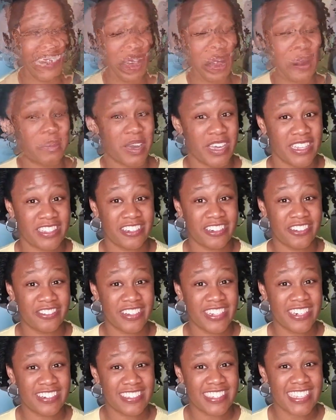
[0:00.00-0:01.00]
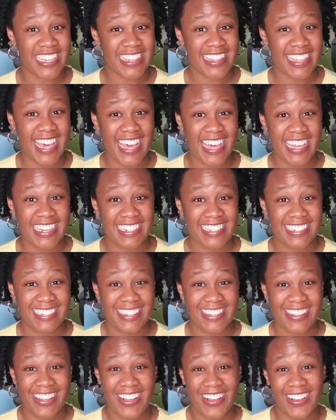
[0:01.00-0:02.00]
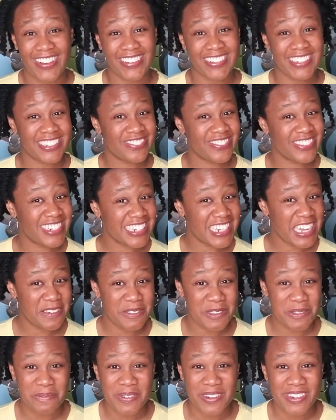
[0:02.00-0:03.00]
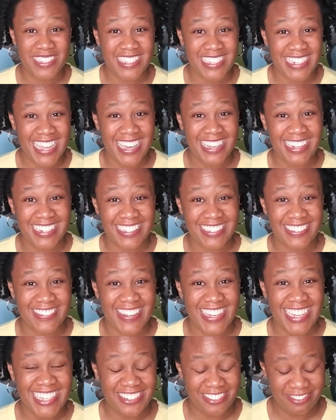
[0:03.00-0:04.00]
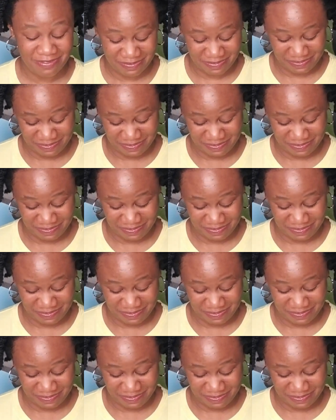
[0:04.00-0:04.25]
Are my little readers like that? All different types of personalities, right?